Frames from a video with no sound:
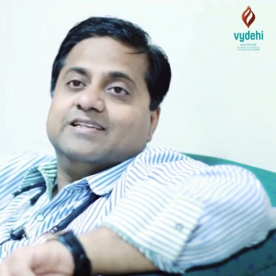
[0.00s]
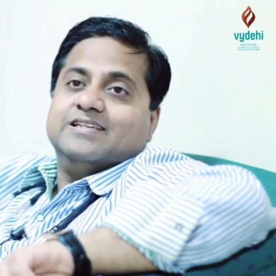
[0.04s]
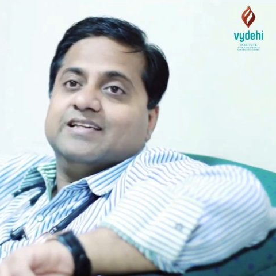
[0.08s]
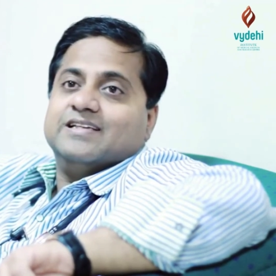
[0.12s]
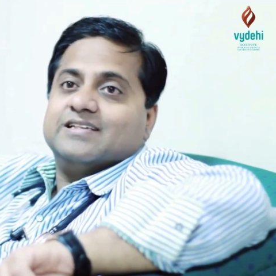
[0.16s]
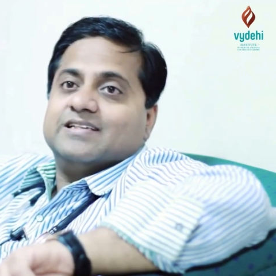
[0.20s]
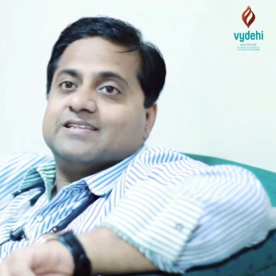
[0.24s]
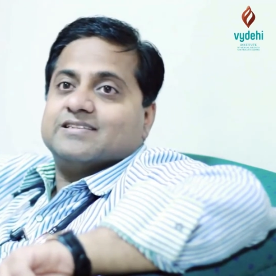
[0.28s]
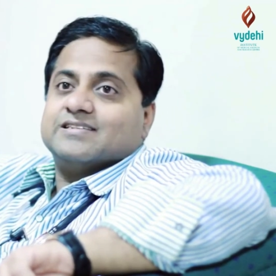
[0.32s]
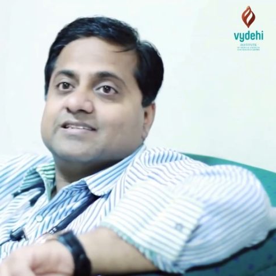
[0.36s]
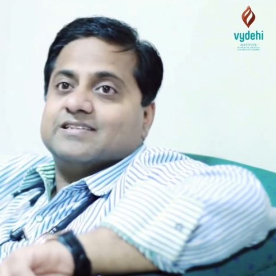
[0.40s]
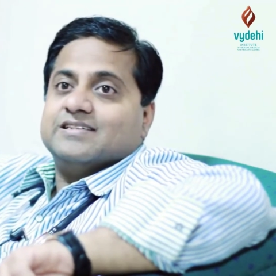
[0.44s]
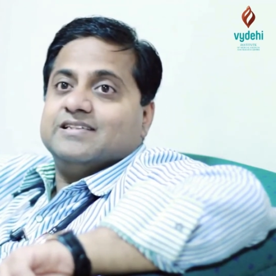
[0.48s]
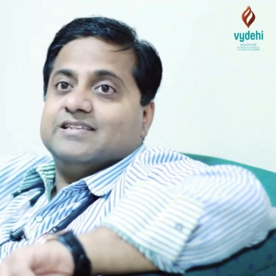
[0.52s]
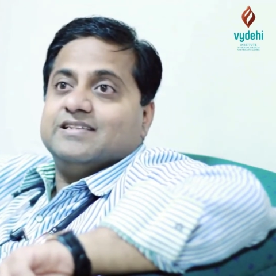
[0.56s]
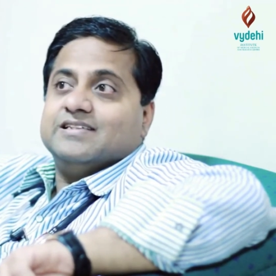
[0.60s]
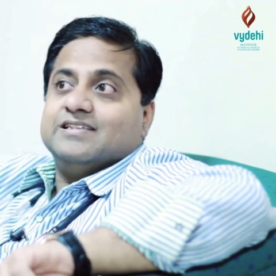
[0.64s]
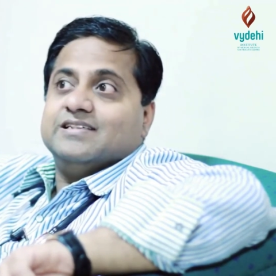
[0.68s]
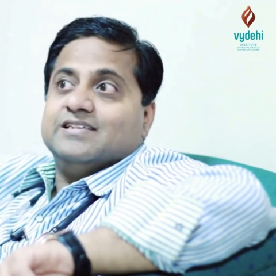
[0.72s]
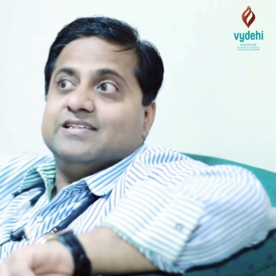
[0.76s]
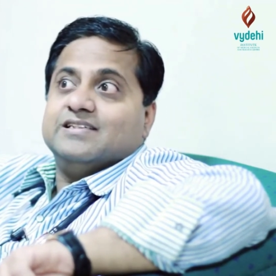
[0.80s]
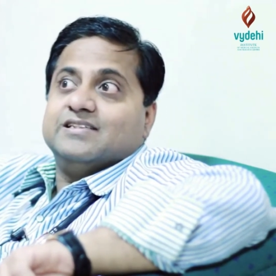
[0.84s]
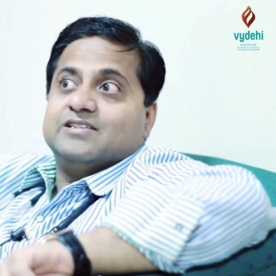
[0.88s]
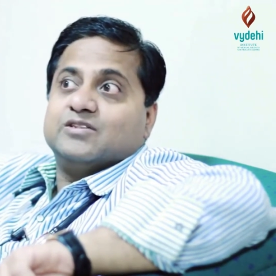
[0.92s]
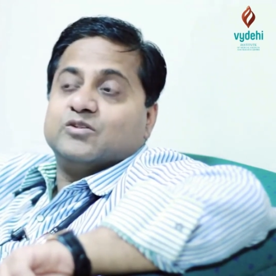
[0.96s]

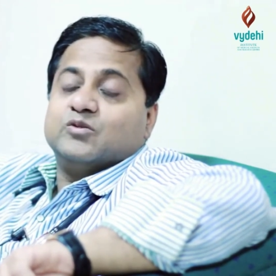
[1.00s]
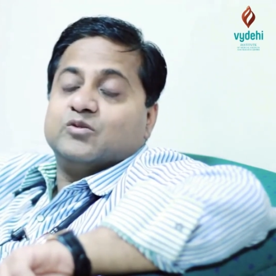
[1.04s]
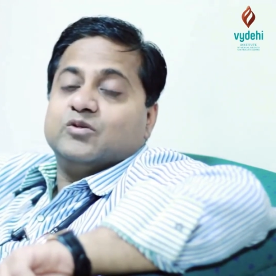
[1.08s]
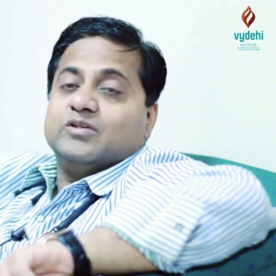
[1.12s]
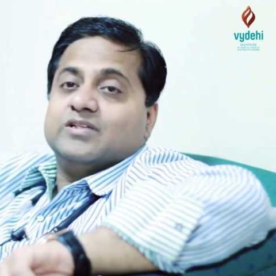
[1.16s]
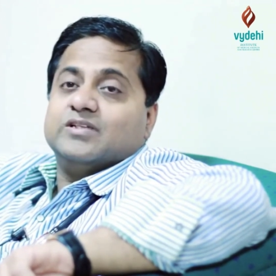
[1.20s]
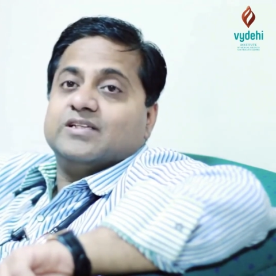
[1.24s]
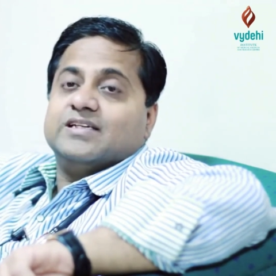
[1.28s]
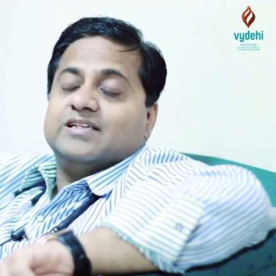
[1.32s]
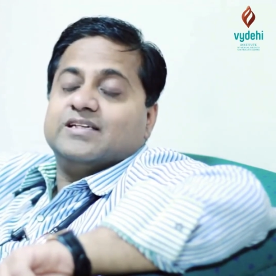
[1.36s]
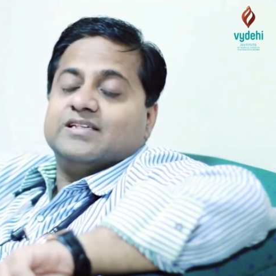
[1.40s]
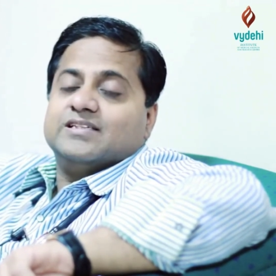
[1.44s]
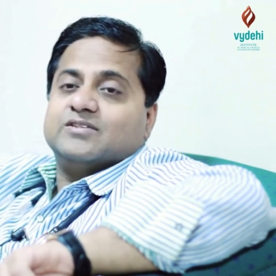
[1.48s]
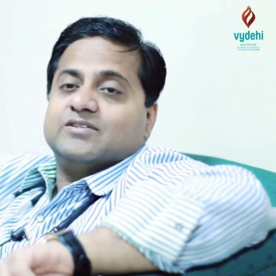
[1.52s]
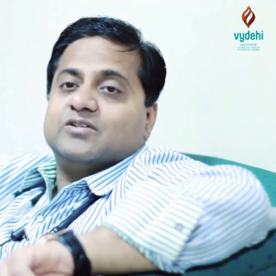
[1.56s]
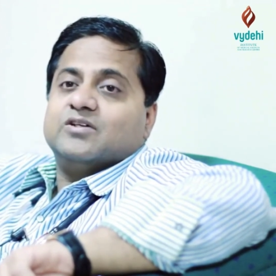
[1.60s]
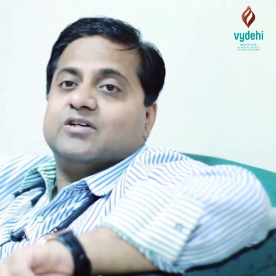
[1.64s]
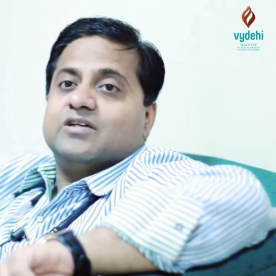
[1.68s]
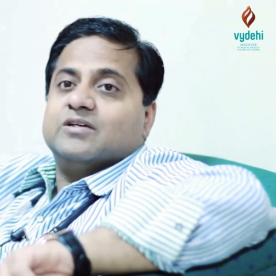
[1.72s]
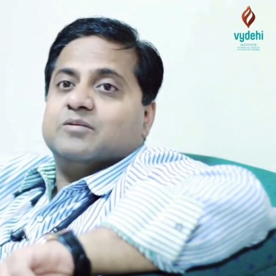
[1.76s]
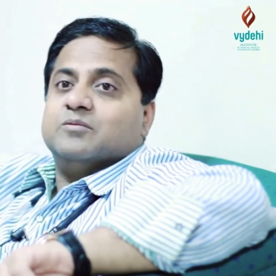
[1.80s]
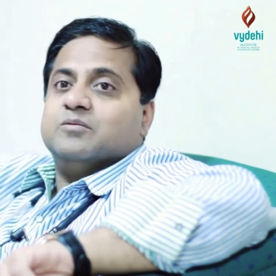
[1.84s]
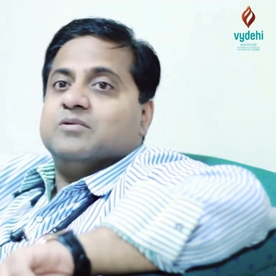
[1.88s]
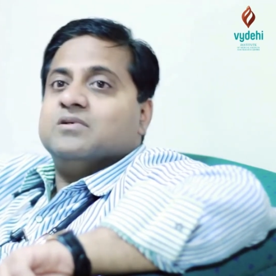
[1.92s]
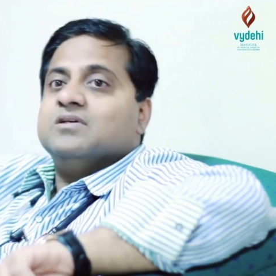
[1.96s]
he's knowing that he's got
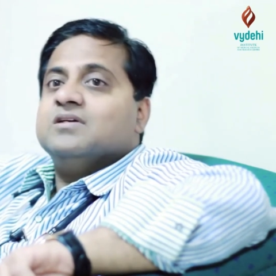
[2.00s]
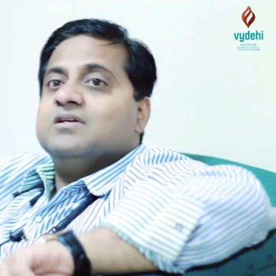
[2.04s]
a